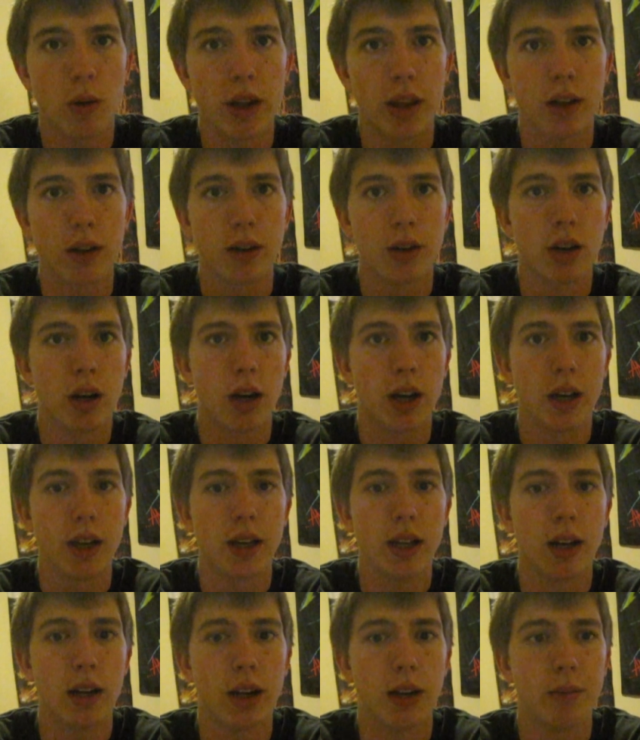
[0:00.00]
whether or
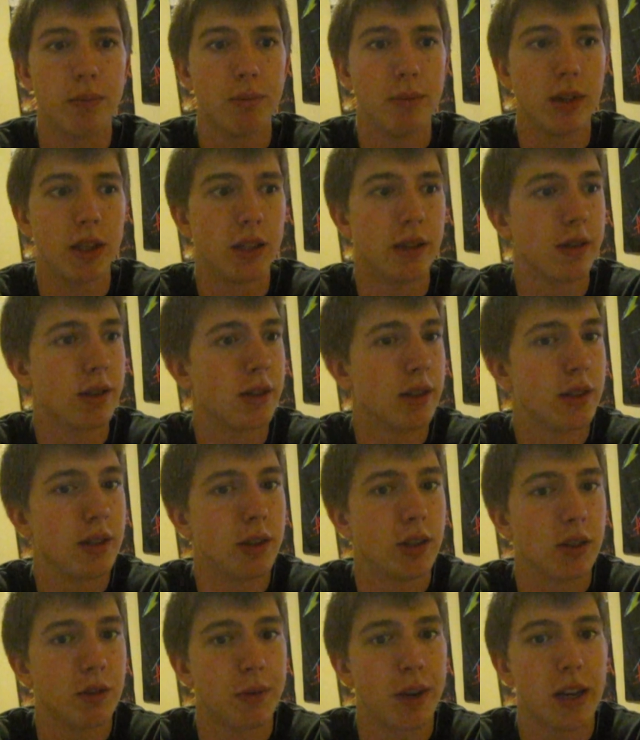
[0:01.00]
not it's
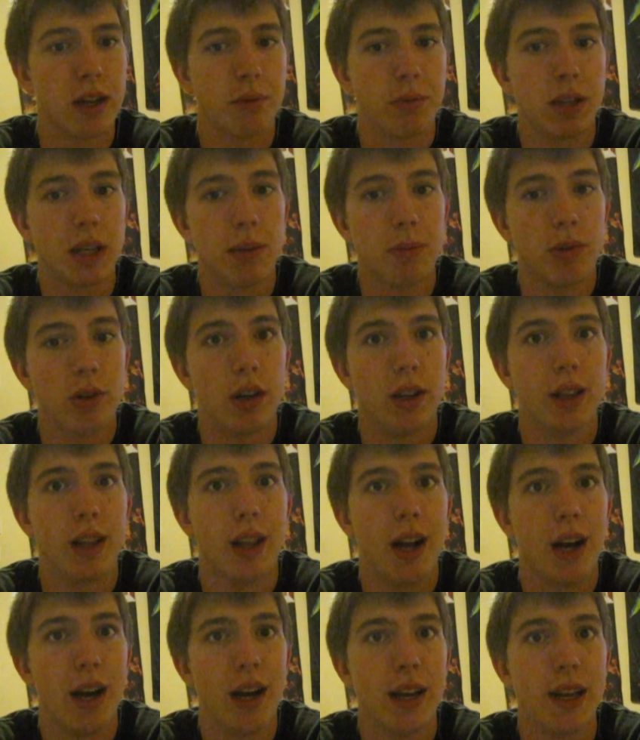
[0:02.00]
just random people
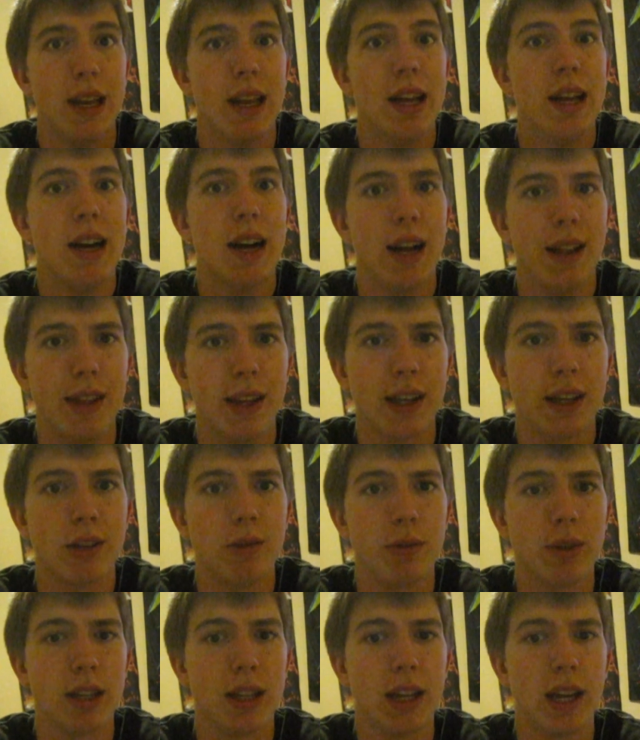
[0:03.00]
online. I think
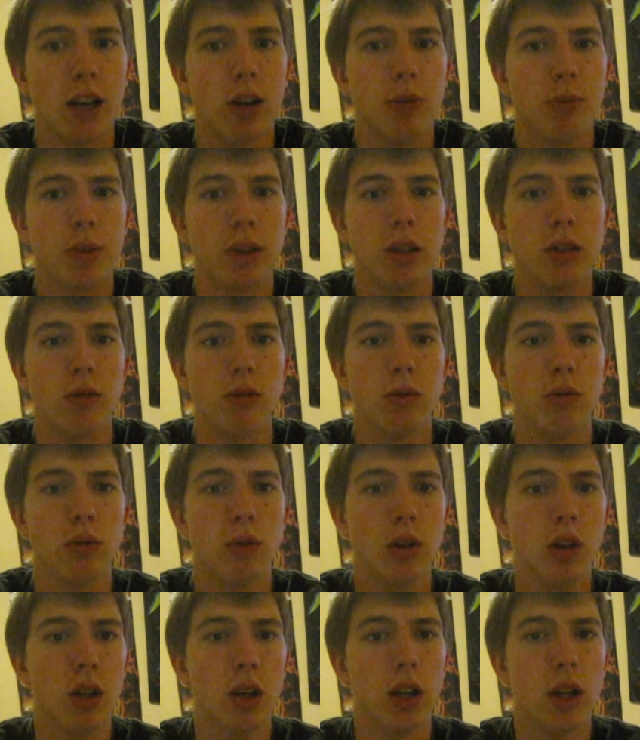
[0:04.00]
it'll really help you,